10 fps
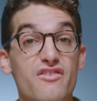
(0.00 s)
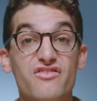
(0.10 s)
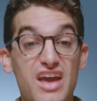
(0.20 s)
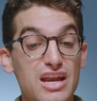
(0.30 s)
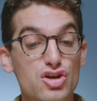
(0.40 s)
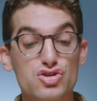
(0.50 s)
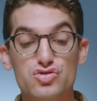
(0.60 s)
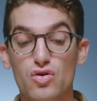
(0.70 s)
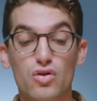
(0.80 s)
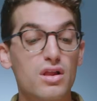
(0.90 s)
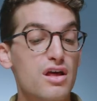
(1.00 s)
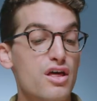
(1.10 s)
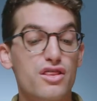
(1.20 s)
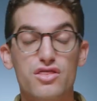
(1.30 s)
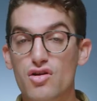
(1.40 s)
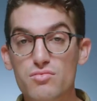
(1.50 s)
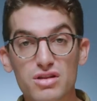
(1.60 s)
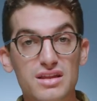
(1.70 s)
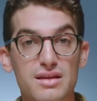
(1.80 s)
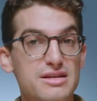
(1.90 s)
fan control,
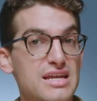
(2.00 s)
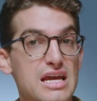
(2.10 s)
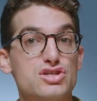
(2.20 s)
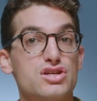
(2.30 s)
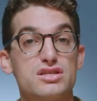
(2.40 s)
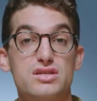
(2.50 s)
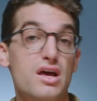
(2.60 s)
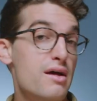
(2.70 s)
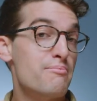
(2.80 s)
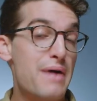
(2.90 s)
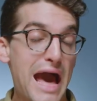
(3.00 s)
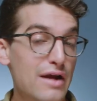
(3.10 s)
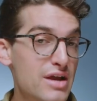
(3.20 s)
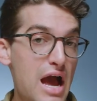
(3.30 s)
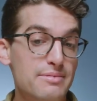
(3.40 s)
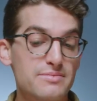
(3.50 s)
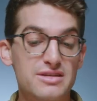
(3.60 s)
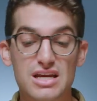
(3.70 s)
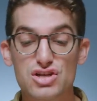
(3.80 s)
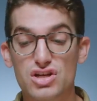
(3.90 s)
thermaling limitations, battery
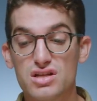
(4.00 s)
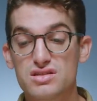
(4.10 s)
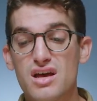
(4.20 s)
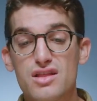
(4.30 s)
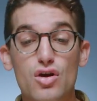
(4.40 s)
optimizations.